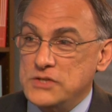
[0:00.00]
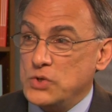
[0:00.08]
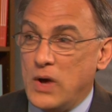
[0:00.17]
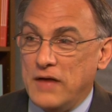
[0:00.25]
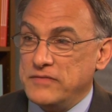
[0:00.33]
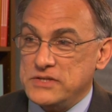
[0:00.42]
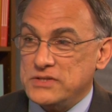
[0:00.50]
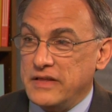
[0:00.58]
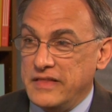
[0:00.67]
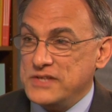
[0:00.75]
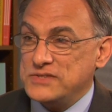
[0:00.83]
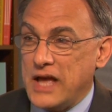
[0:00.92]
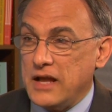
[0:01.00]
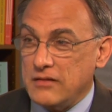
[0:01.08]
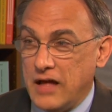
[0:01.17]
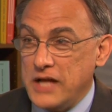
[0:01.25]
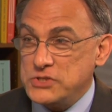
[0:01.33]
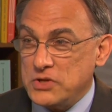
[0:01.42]
So obviously these
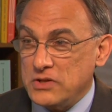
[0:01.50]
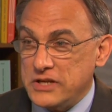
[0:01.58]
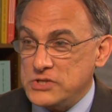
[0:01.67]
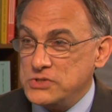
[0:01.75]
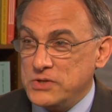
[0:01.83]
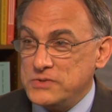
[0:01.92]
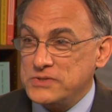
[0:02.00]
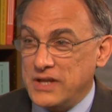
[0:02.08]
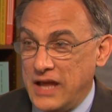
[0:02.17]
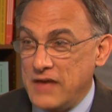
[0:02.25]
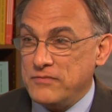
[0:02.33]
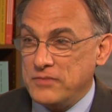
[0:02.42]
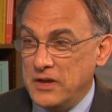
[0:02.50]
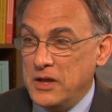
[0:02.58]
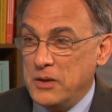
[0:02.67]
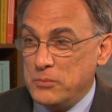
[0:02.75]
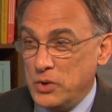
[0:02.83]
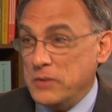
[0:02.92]
psychological issues can have
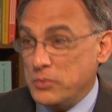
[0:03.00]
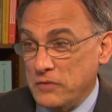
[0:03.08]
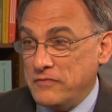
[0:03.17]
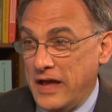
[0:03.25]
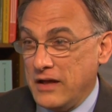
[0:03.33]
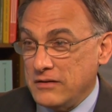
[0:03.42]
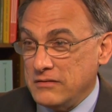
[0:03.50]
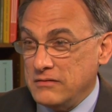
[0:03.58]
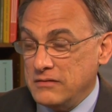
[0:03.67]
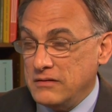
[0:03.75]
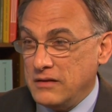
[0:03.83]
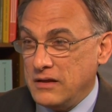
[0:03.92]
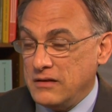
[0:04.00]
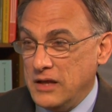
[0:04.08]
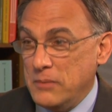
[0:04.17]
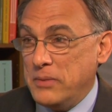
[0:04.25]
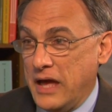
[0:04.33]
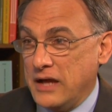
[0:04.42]
pretty profound
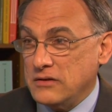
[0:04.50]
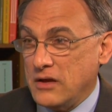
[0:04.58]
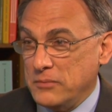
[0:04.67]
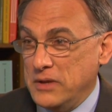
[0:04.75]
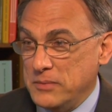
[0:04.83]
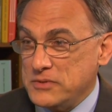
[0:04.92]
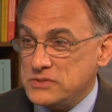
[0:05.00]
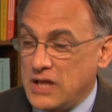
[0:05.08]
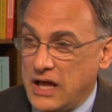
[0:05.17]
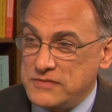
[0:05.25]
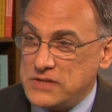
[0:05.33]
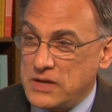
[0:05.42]
impact on people's lives.